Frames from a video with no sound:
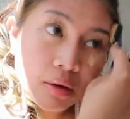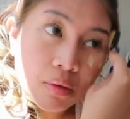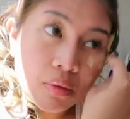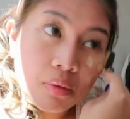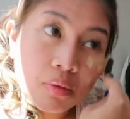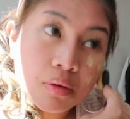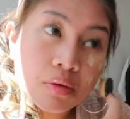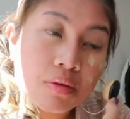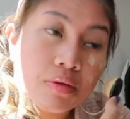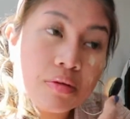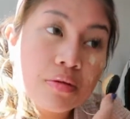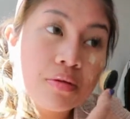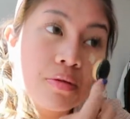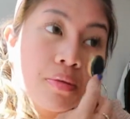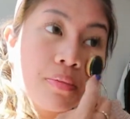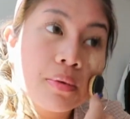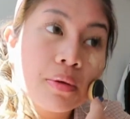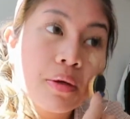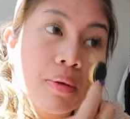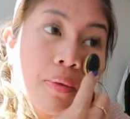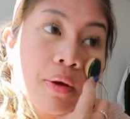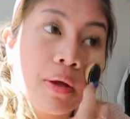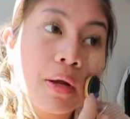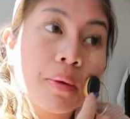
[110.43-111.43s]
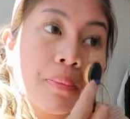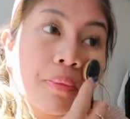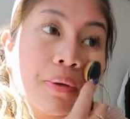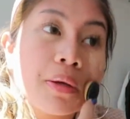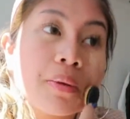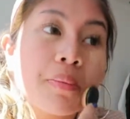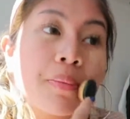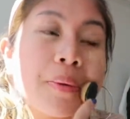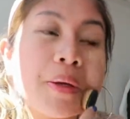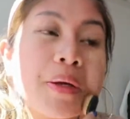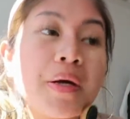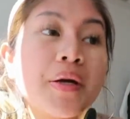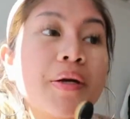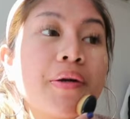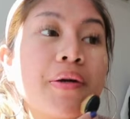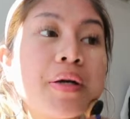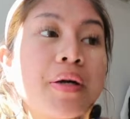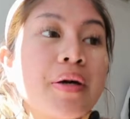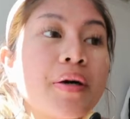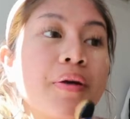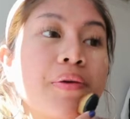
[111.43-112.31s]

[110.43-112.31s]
I want to be well prepared.